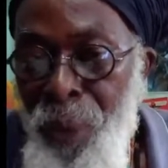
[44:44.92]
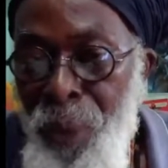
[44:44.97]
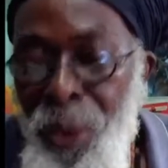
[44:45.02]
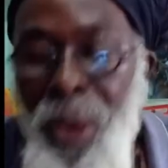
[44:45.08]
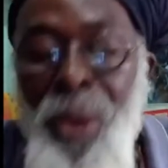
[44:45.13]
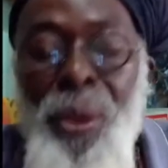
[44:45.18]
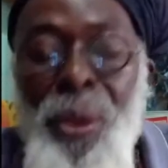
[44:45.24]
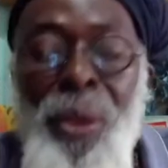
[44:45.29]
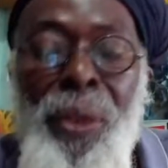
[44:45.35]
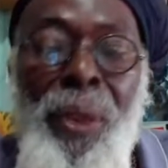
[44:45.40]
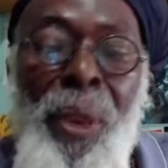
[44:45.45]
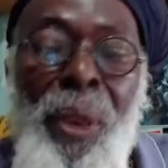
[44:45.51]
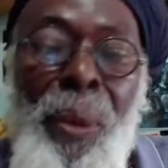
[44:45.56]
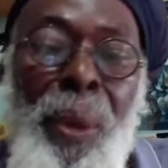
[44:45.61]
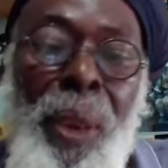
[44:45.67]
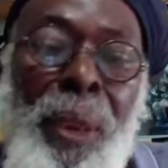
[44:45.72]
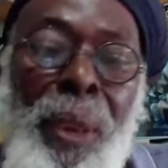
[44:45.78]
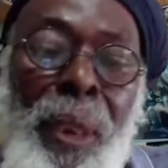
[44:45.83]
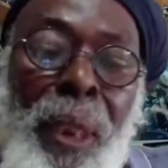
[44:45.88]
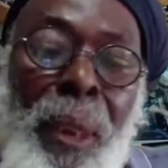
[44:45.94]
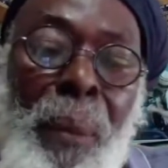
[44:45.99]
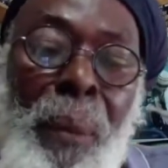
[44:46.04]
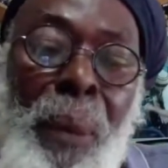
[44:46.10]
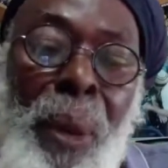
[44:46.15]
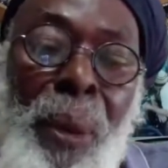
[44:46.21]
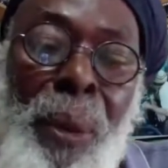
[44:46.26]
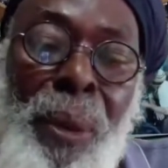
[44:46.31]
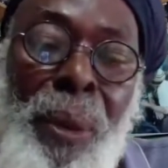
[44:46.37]
Serious thing that I talk
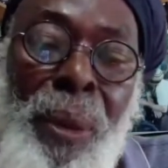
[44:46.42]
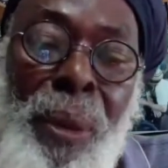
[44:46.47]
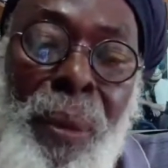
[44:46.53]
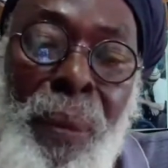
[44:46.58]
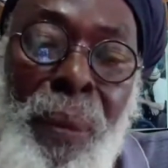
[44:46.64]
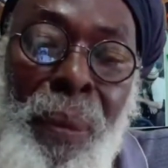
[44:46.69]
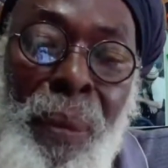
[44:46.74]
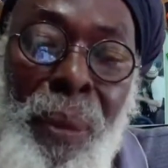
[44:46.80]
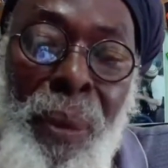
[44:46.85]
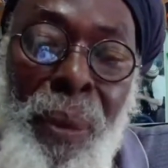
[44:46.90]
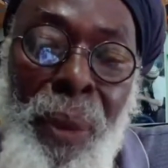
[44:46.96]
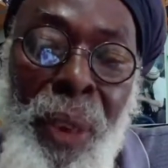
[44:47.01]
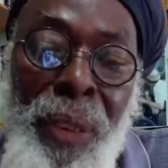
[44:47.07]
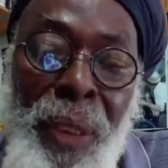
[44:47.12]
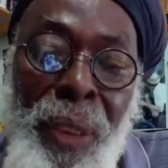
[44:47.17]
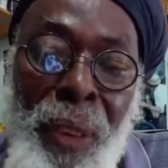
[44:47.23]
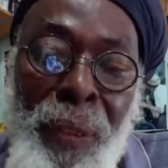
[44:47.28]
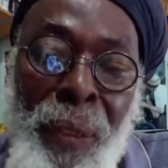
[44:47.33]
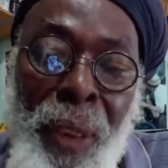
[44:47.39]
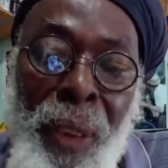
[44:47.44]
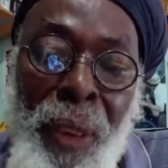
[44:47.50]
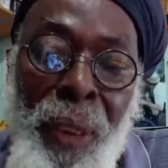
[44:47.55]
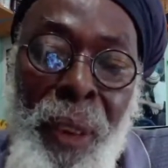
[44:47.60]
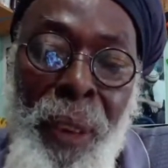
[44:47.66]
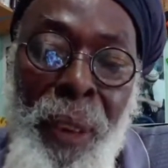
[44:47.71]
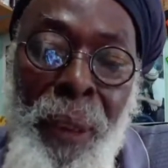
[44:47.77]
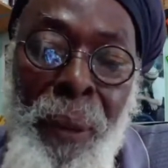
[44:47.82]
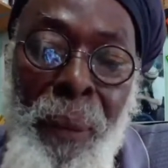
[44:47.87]
about.
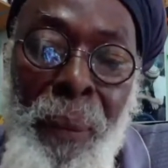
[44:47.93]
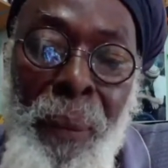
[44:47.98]
Rastafari.